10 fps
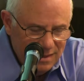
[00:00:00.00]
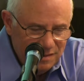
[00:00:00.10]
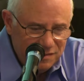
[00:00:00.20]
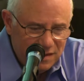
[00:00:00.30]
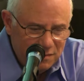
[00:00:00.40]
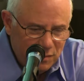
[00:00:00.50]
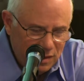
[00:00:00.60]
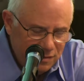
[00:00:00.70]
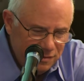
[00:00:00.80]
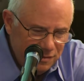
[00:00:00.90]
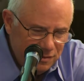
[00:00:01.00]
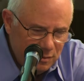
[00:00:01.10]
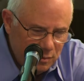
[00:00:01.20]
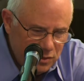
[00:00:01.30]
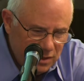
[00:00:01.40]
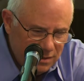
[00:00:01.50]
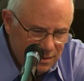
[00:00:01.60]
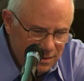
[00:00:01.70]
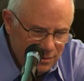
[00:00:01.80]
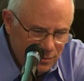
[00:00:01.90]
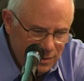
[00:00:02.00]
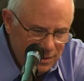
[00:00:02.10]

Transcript: Sun Microsystem objected, and